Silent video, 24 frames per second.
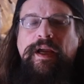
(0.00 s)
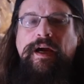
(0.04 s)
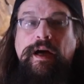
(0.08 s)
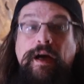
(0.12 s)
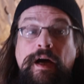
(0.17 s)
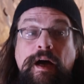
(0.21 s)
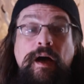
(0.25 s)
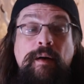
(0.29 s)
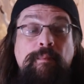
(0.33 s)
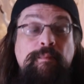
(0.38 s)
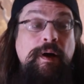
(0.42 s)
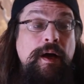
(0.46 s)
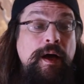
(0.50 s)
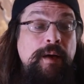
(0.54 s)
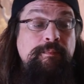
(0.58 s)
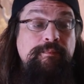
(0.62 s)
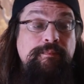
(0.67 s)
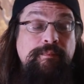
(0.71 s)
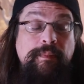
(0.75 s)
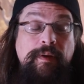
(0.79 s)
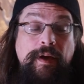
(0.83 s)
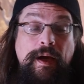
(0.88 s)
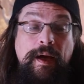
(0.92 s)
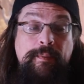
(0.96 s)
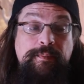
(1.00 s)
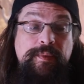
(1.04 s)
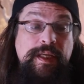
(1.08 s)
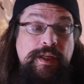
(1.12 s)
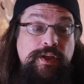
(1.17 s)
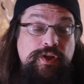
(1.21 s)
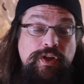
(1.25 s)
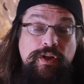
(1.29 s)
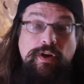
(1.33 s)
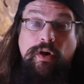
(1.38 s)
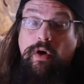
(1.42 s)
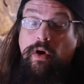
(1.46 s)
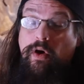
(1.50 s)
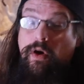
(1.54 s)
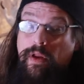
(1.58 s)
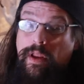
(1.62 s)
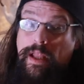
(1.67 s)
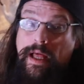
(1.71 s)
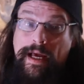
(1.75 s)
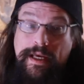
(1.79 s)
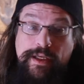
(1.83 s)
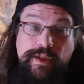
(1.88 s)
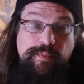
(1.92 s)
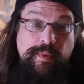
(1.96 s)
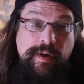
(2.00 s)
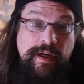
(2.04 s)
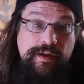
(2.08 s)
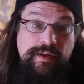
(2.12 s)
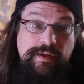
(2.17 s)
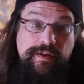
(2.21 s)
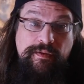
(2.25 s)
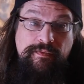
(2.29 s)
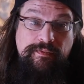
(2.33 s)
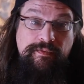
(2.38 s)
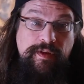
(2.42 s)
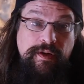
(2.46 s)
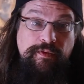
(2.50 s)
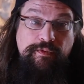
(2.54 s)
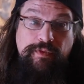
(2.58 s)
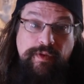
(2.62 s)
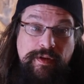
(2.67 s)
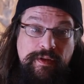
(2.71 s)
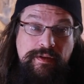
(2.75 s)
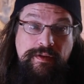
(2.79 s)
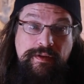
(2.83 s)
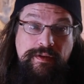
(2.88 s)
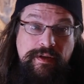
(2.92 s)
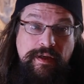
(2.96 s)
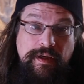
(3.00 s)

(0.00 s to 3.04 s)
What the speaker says: I'm teaching all aspects of different,